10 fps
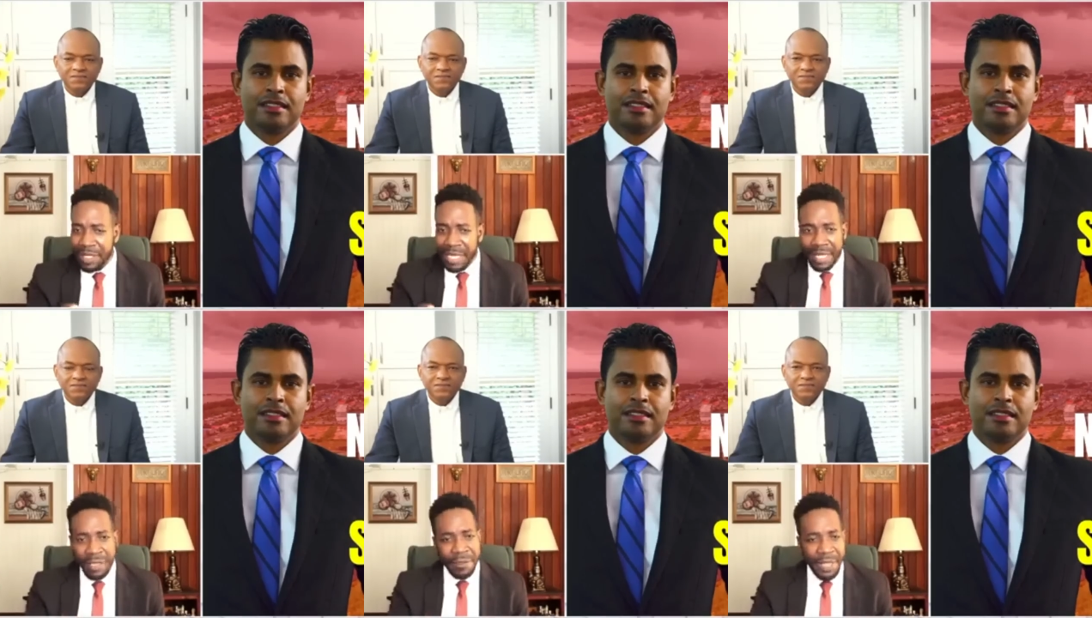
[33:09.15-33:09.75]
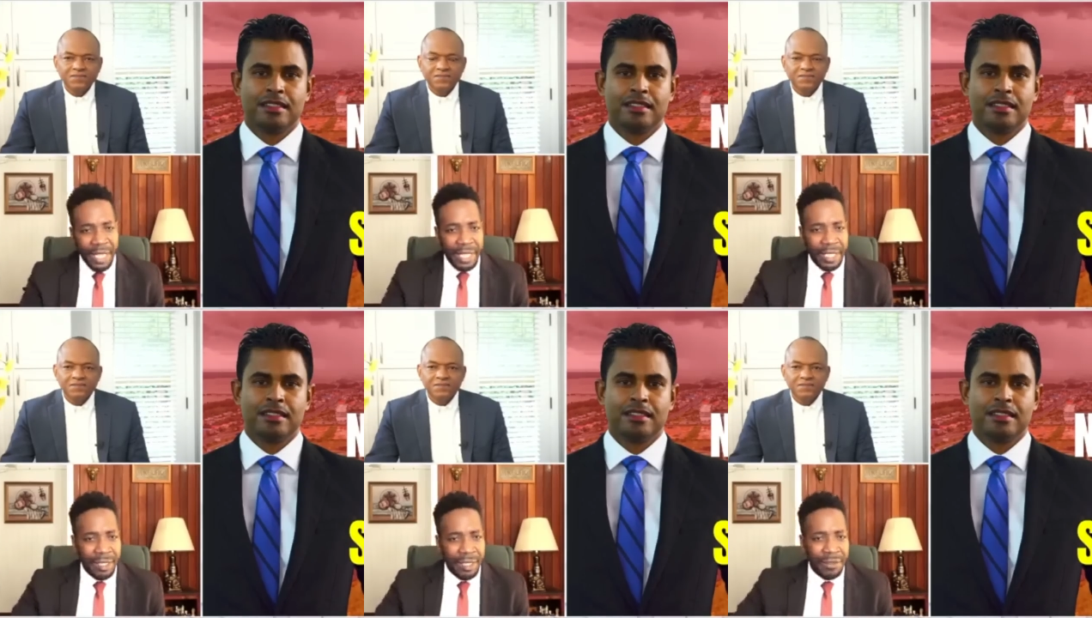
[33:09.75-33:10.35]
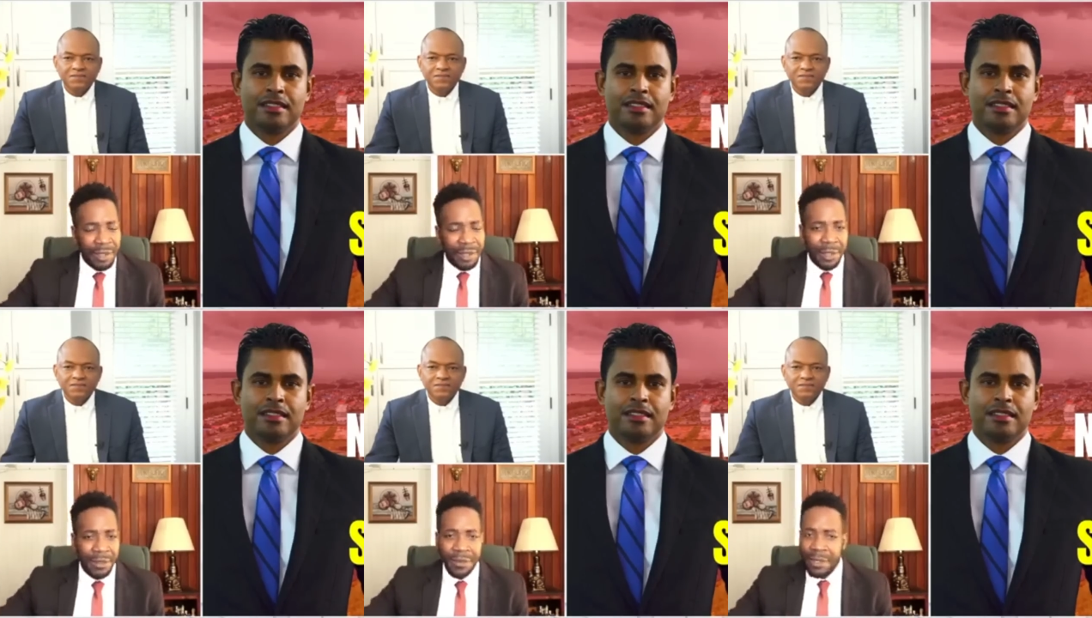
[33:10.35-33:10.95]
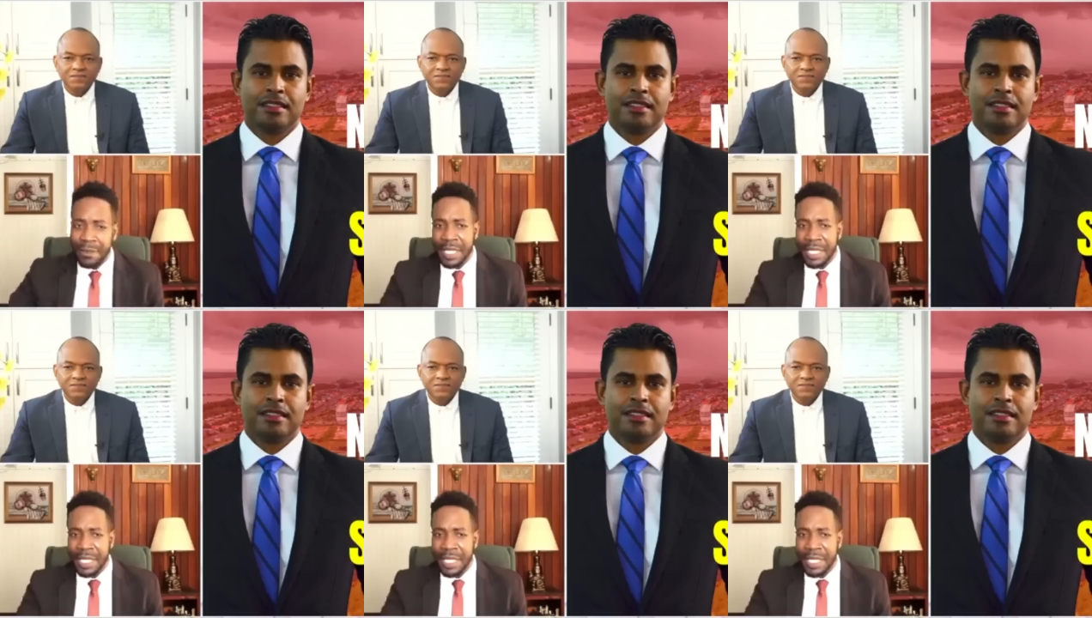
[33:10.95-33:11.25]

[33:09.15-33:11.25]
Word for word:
Speaker 1: the failings of, of, of, of these